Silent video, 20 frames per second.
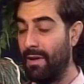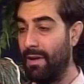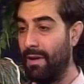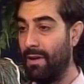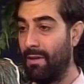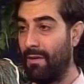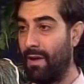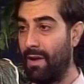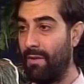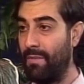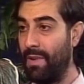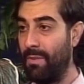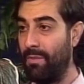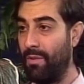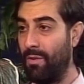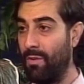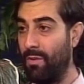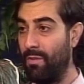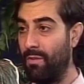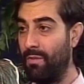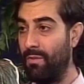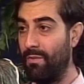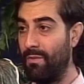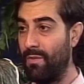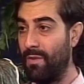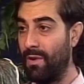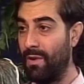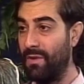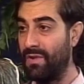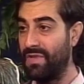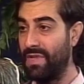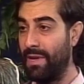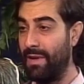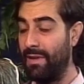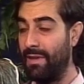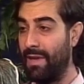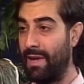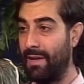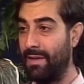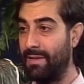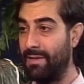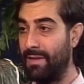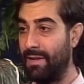a lot of people say that